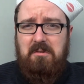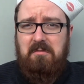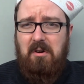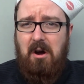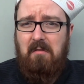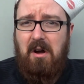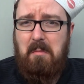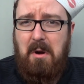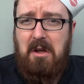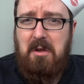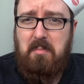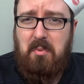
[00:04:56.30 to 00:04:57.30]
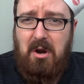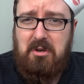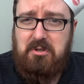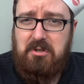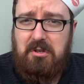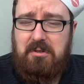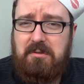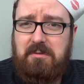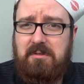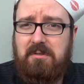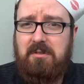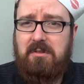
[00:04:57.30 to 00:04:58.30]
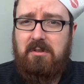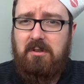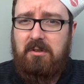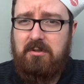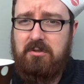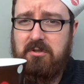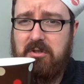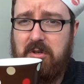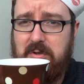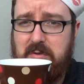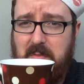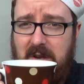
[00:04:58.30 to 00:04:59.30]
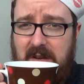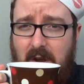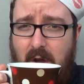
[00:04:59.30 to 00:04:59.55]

Thought about my impression. Excuse me.